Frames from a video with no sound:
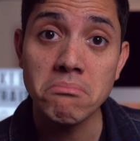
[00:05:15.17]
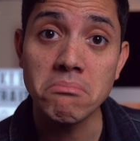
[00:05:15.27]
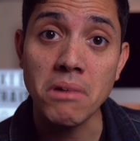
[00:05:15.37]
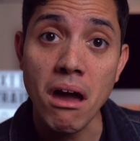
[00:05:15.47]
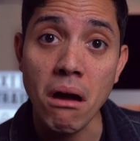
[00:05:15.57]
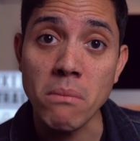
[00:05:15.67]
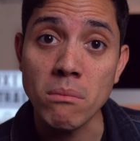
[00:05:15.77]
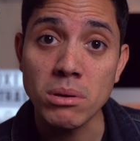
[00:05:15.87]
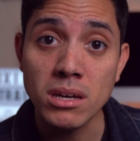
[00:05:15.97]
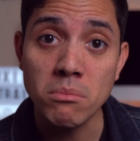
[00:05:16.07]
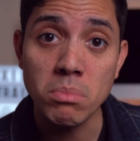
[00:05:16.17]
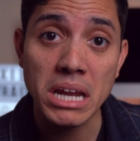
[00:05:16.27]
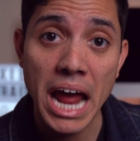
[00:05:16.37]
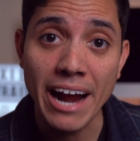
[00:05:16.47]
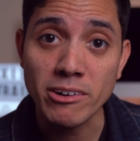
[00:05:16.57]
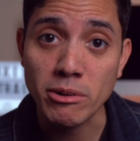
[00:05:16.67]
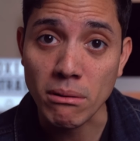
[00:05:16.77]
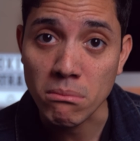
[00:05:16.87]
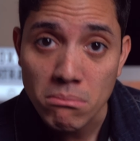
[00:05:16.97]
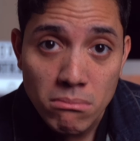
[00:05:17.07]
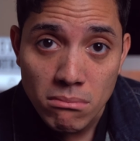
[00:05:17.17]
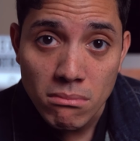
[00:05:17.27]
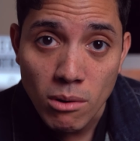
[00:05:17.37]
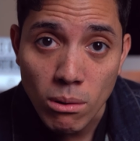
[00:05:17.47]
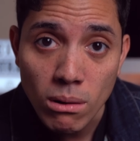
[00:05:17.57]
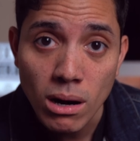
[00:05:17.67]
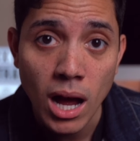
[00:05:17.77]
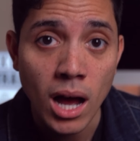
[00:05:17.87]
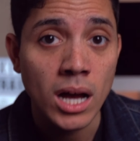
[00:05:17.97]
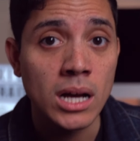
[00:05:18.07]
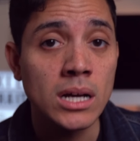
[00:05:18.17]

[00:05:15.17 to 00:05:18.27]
Yeah, maybe he could be an actor, or I